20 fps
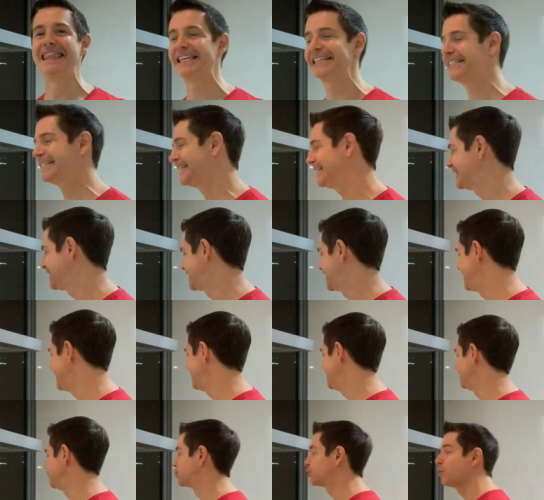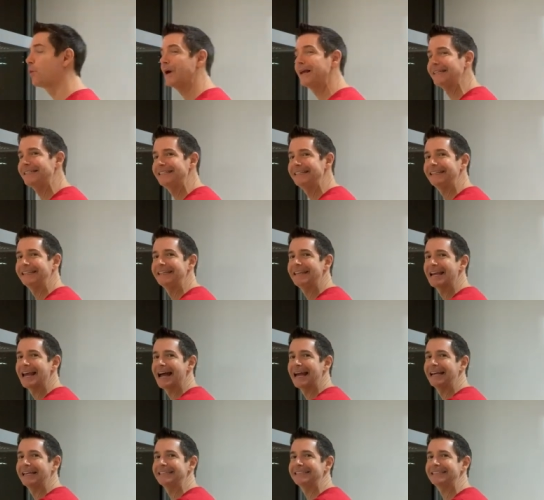is the
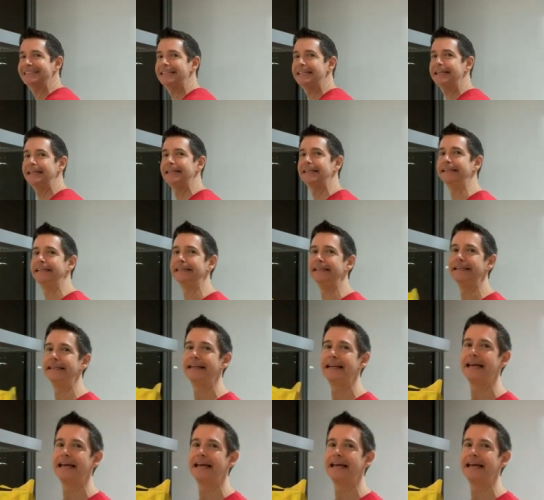2019